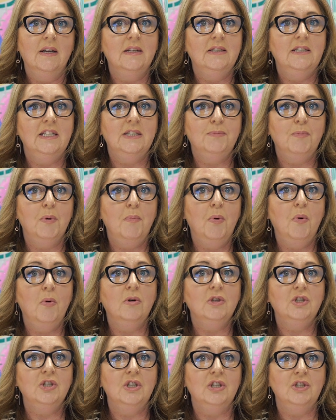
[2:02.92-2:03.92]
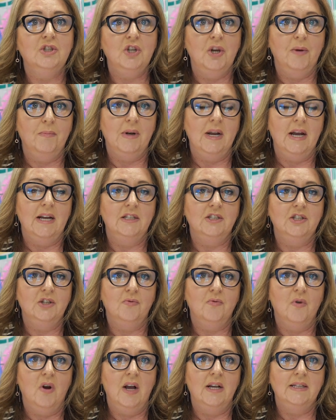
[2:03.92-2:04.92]
disproportionate termination
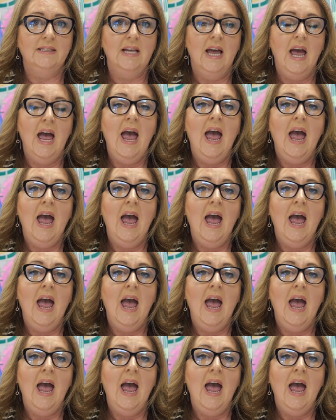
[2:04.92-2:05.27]
rights